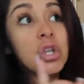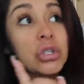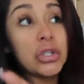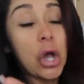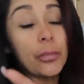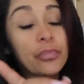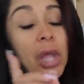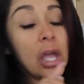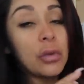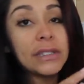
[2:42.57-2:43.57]
So
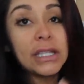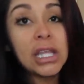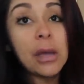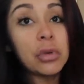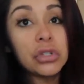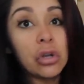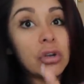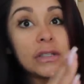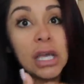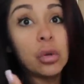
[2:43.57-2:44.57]
I always get the
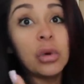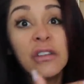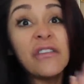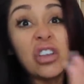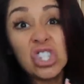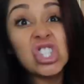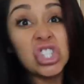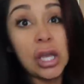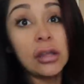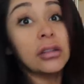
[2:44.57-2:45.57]
epidural because I don't want to feel
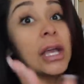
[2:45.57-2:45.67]
shit.